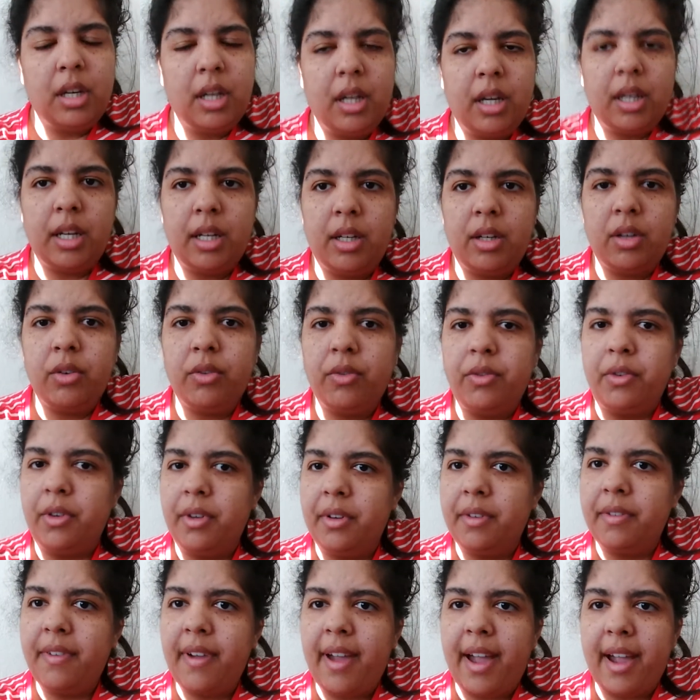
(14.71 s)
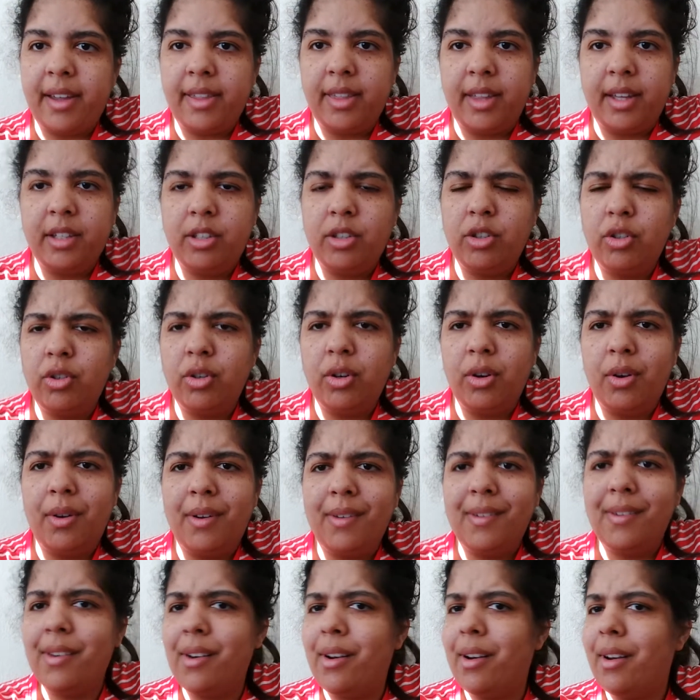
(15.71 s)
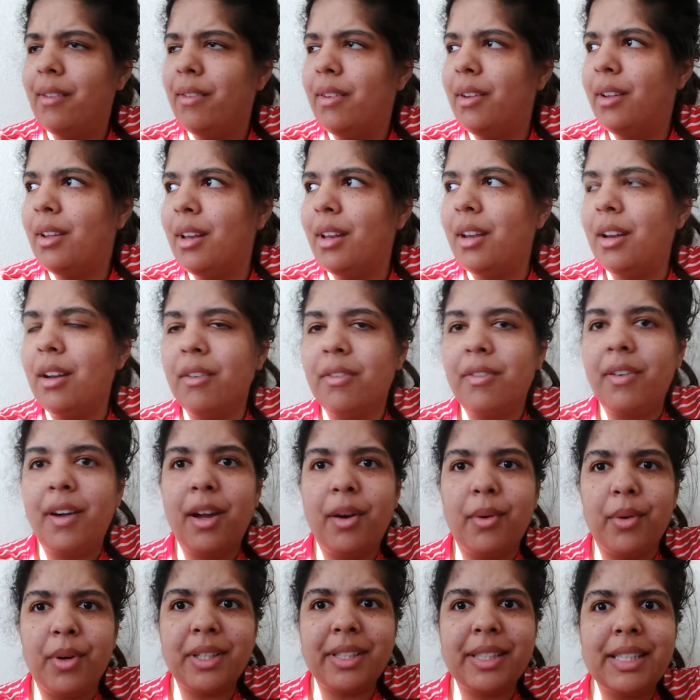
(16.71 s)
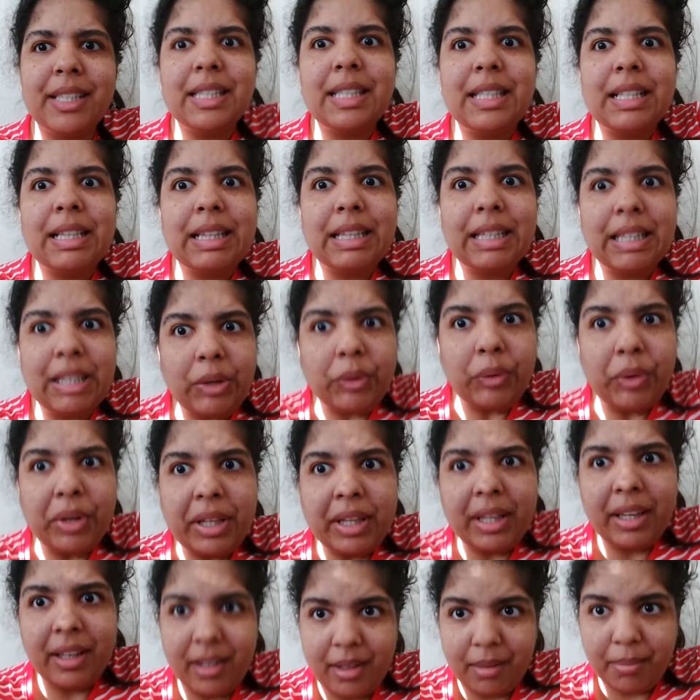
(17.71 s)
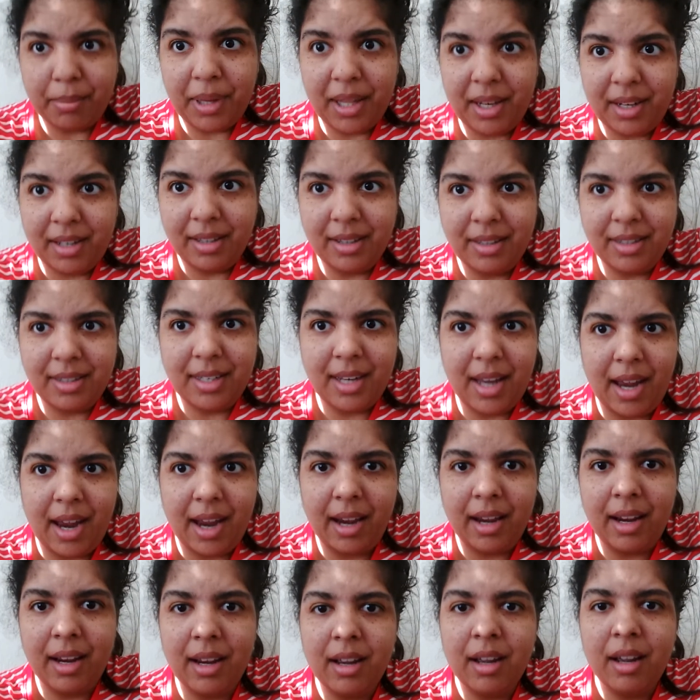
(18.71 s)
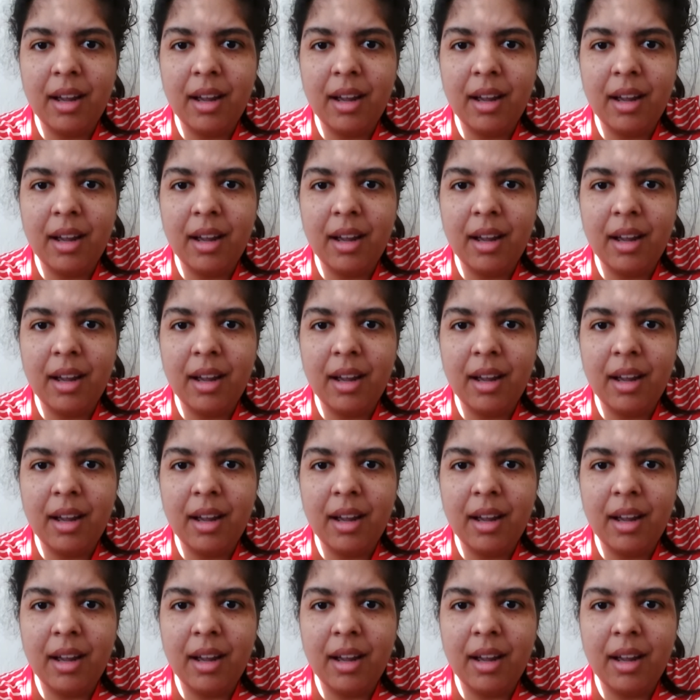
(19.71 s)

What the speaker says: I know for a fact that's true. I'm sorry if you can hear fireworks, it's literally Independence Day.